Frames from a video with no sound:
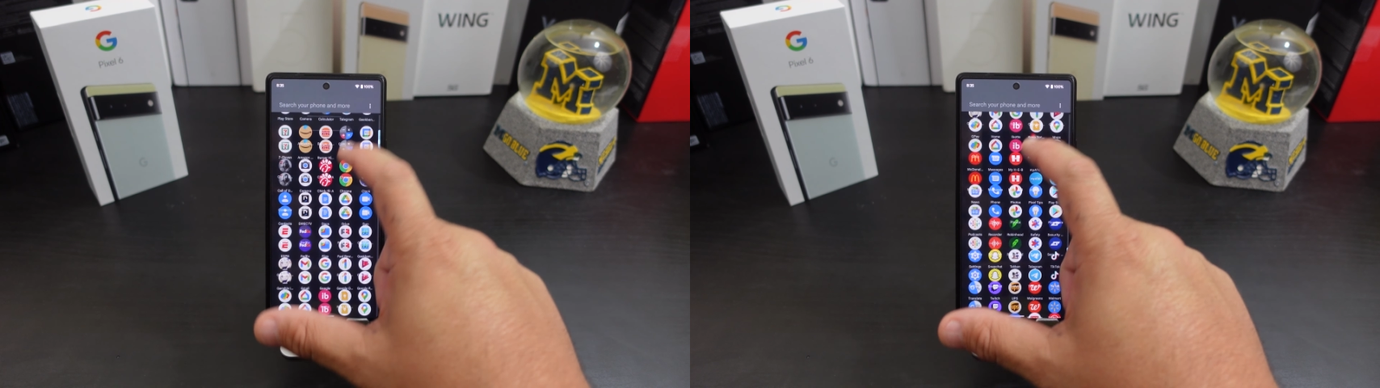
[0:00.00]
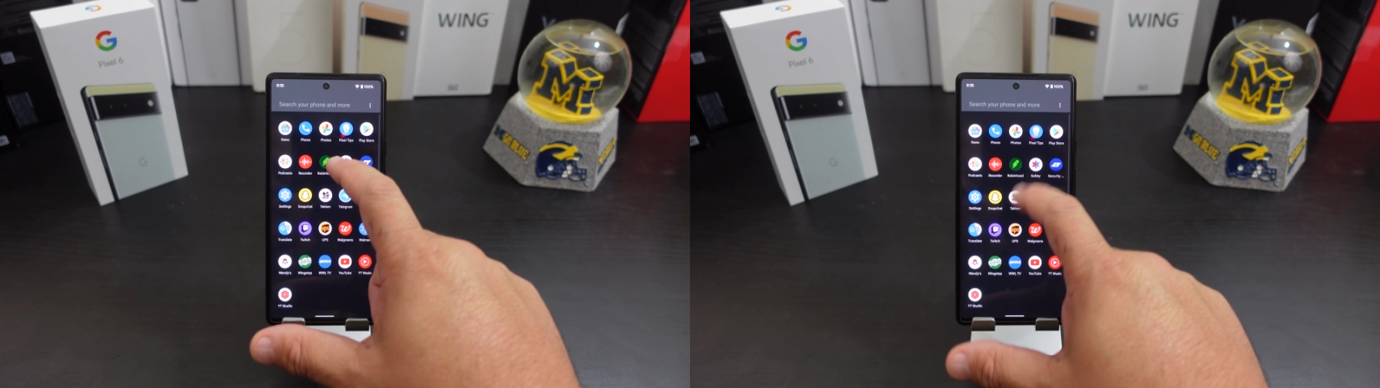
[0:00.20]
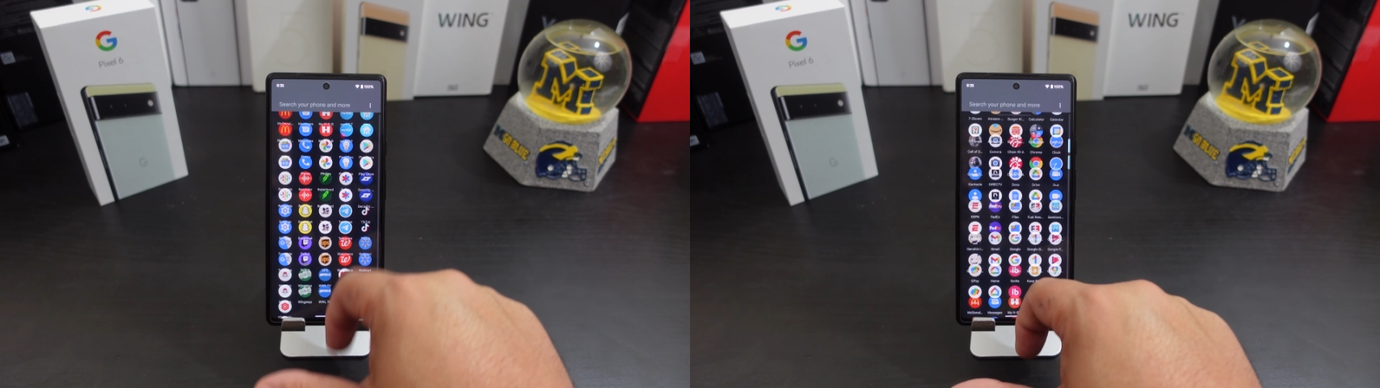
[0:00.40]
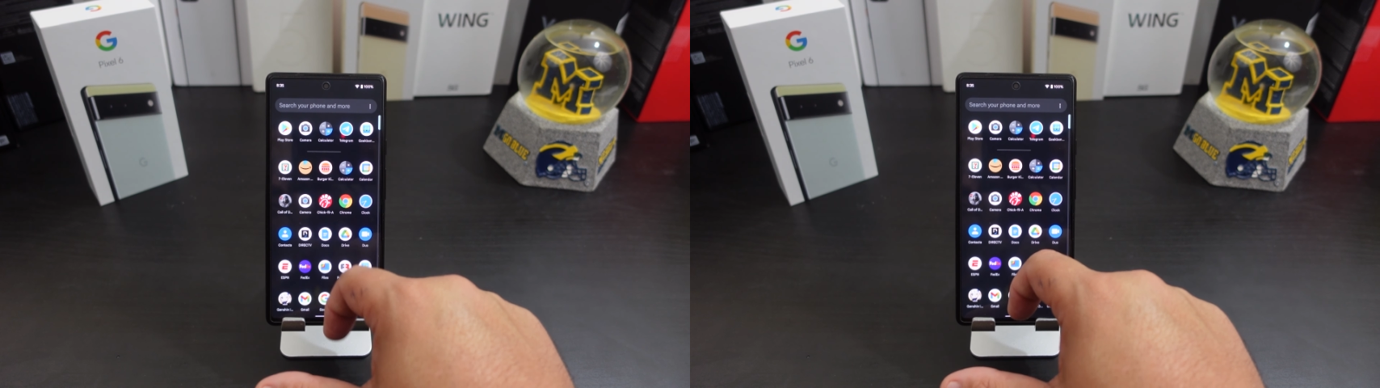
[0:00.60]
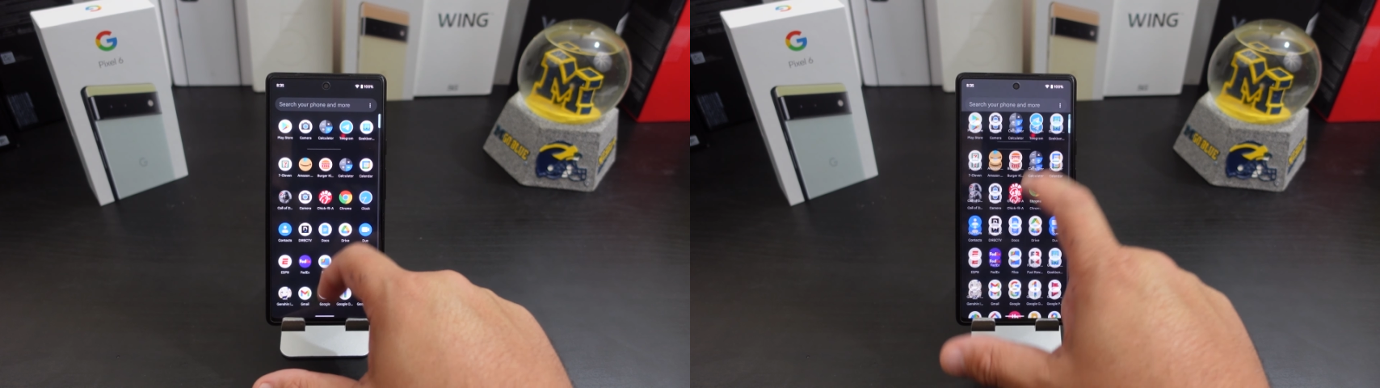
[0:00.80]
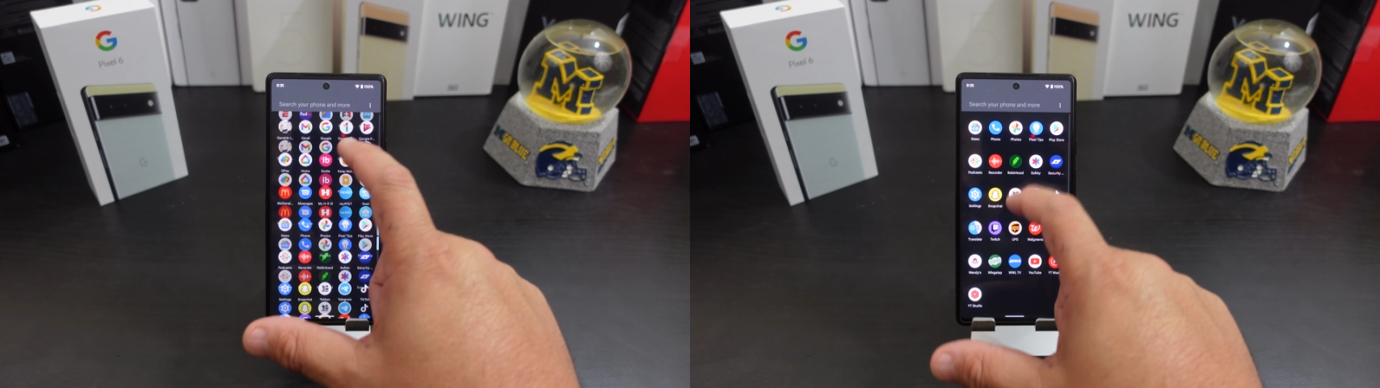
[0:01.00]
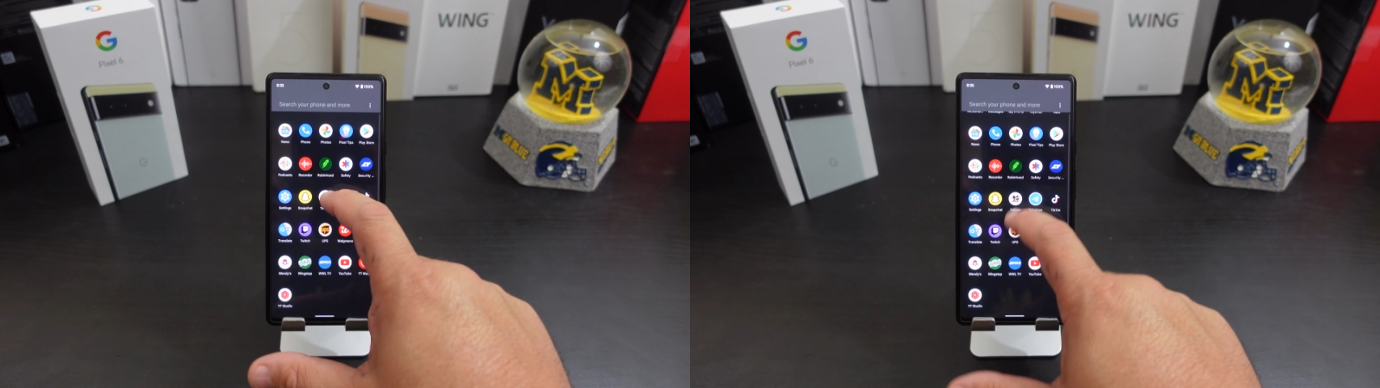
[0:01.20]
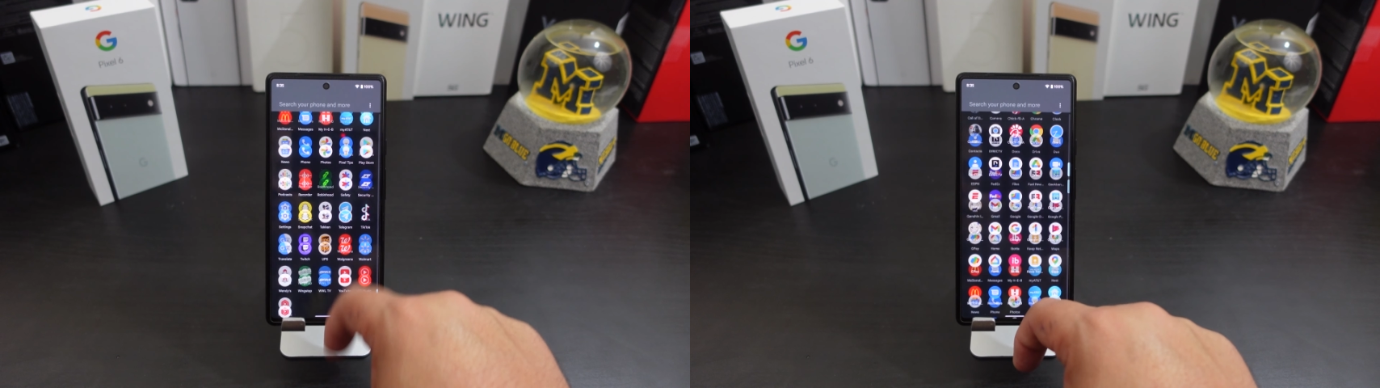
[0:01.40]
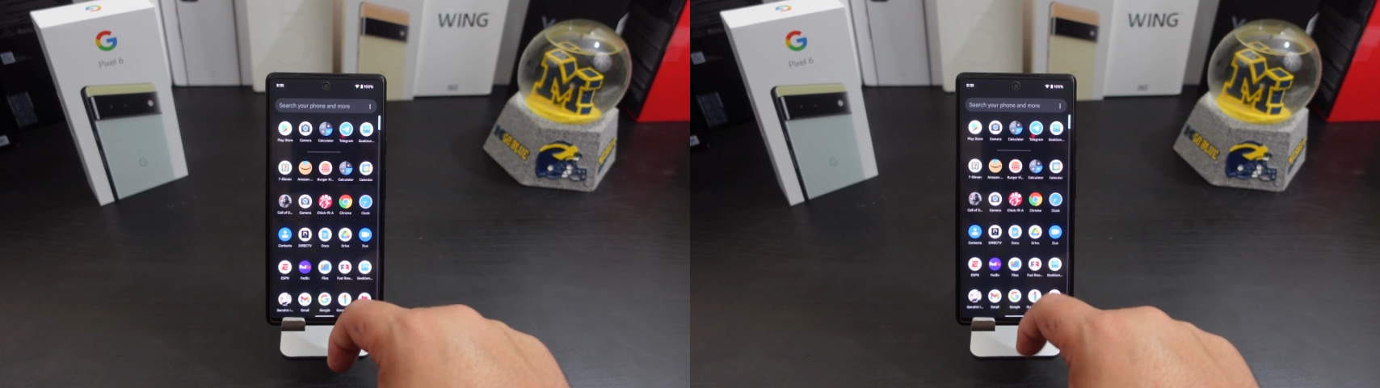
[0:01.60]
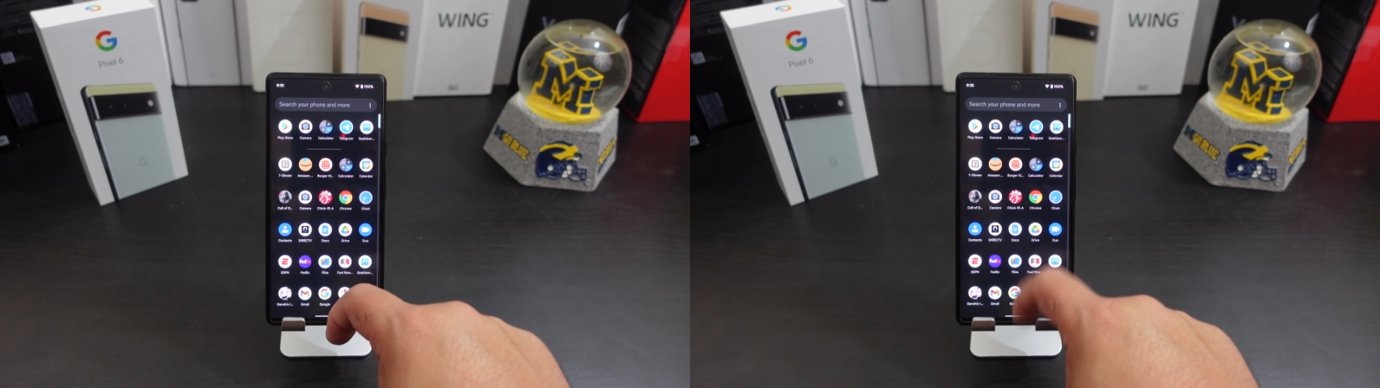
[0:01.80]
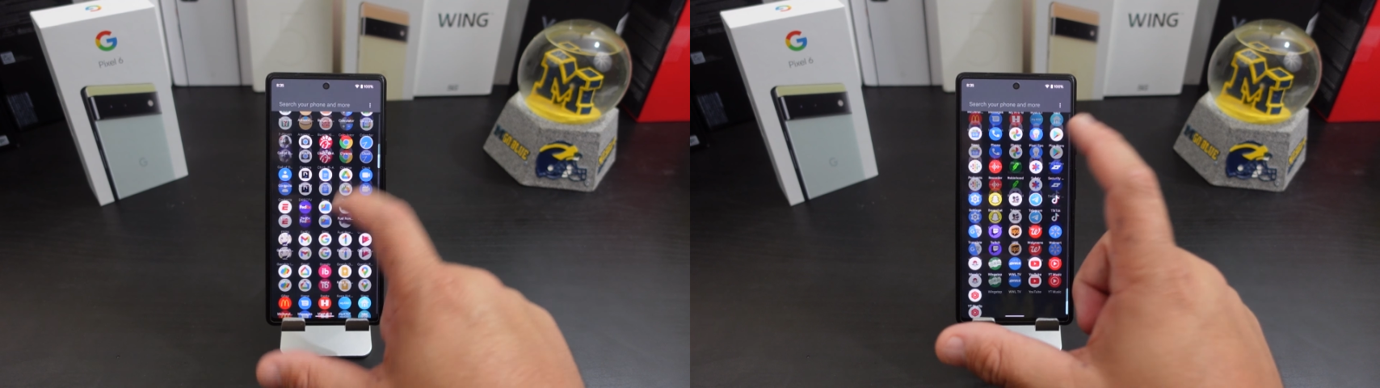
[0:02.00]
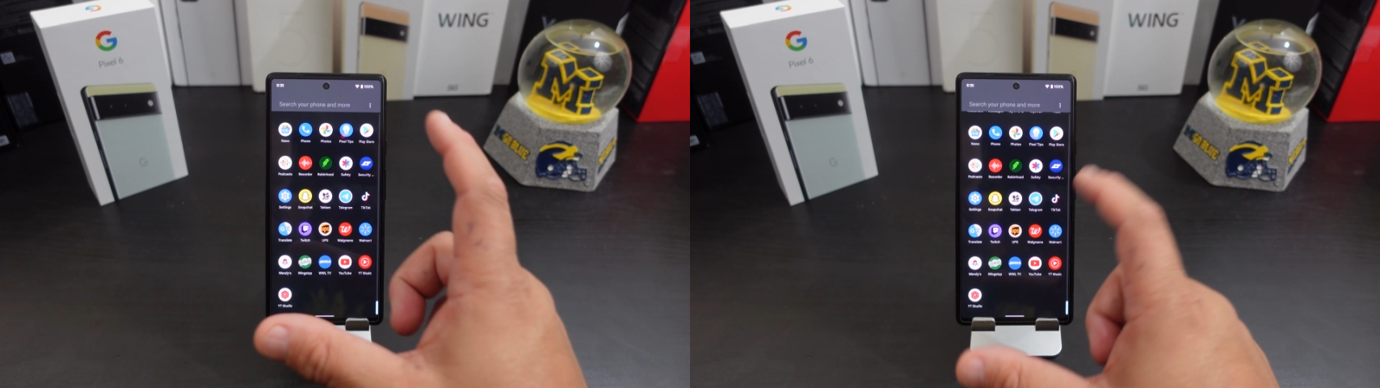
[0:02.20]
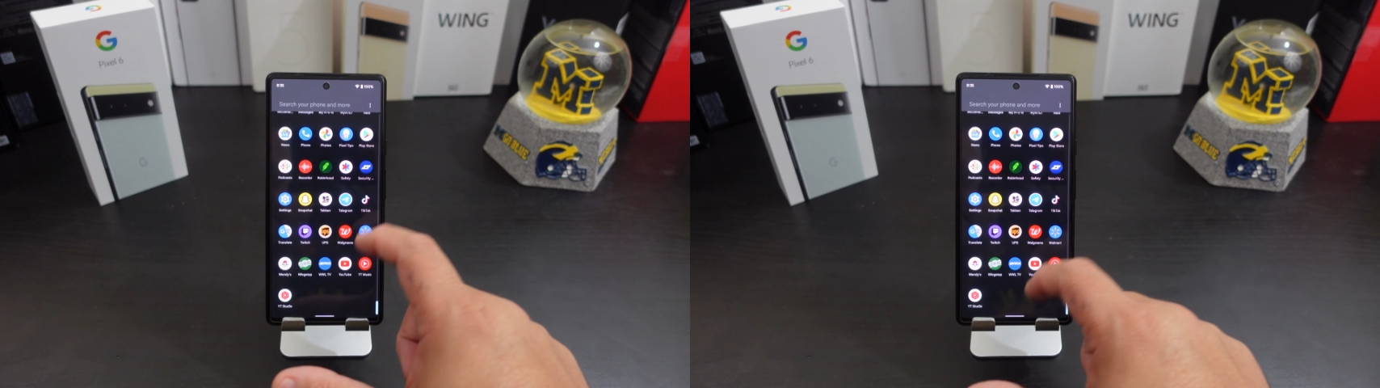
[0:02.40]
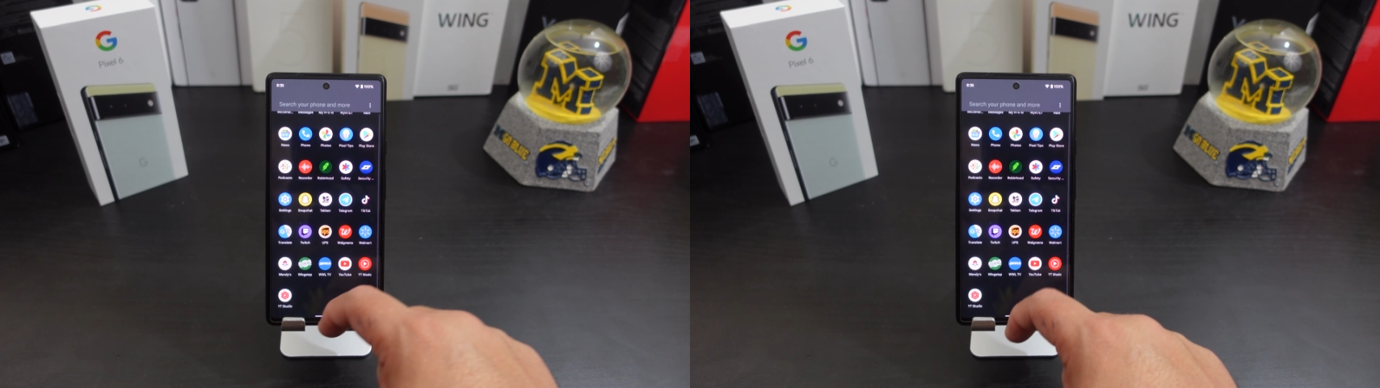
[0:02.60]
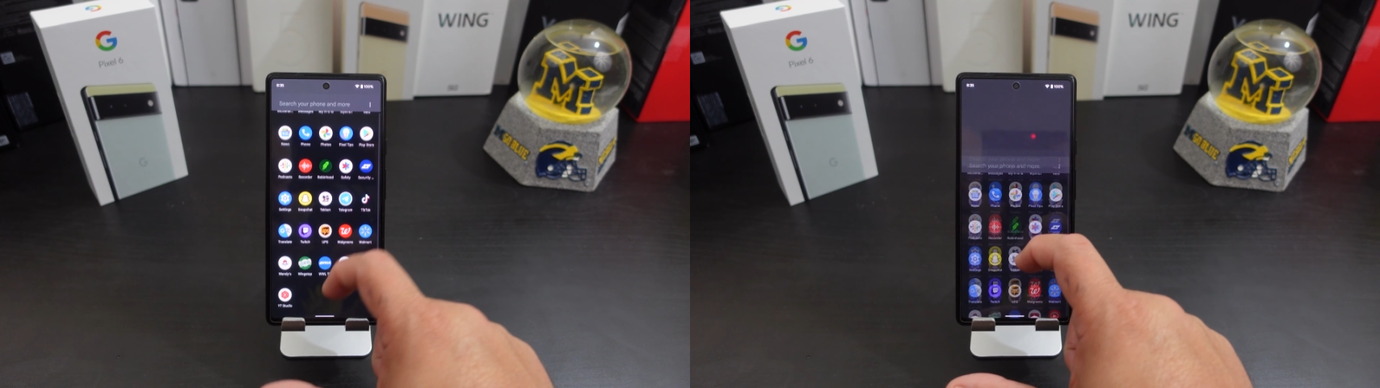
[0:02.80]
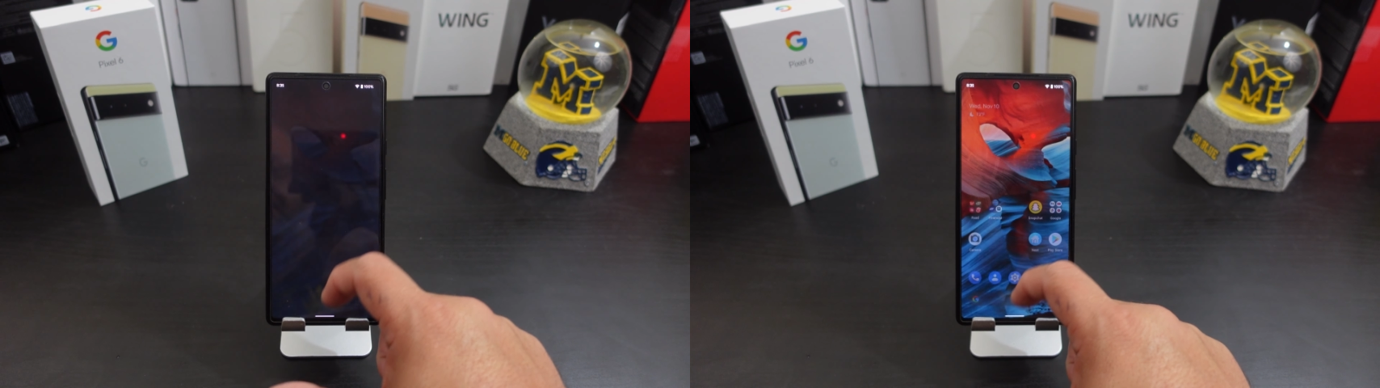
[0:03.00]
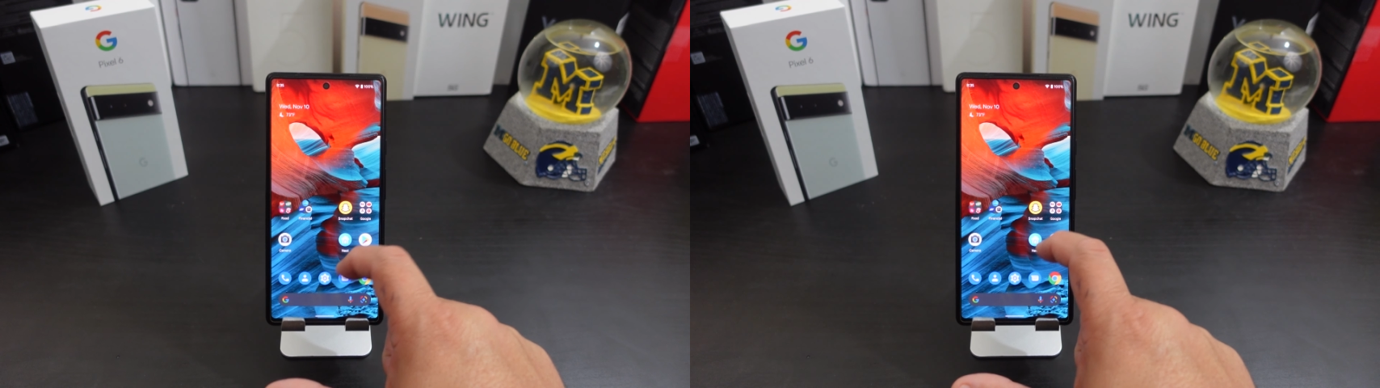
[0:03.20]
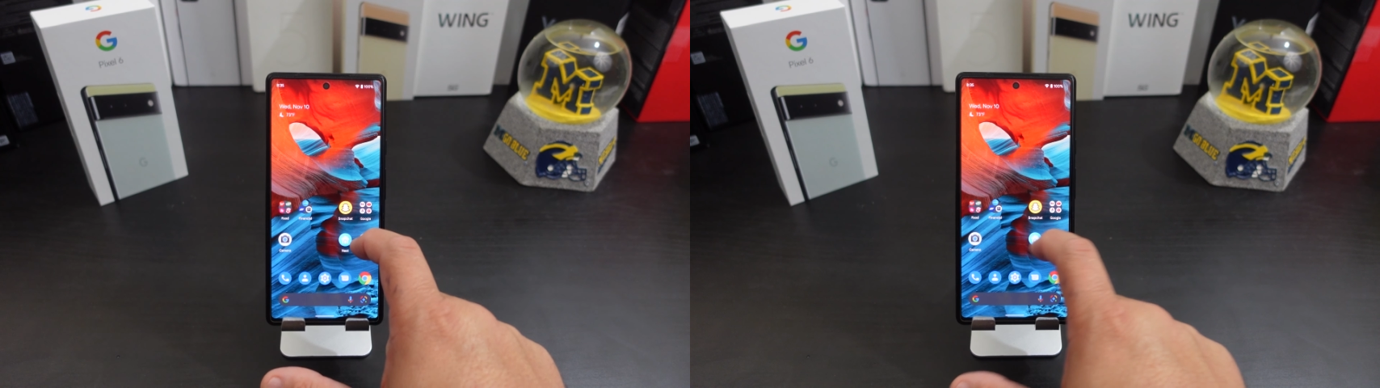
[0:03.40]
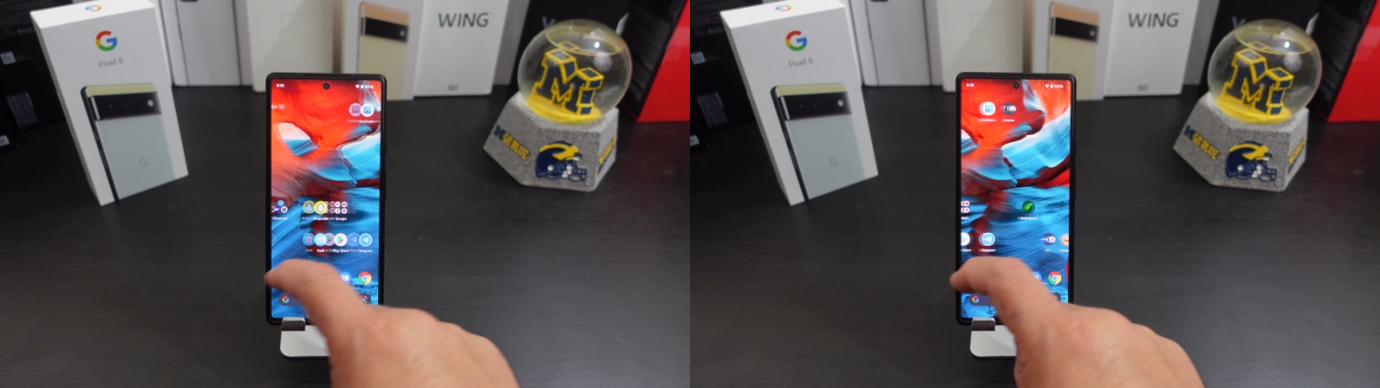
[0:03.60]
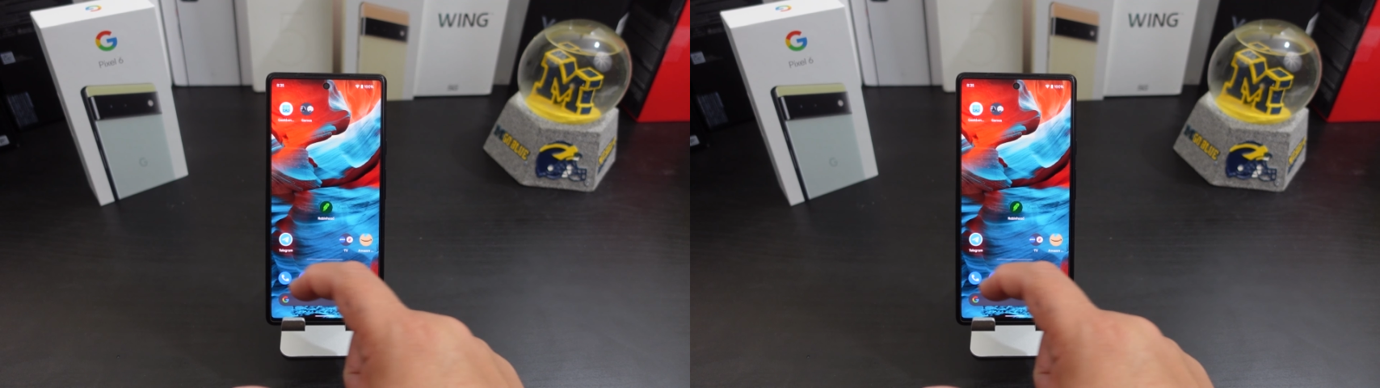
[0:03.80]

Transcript: Nobody's mouth can be seen.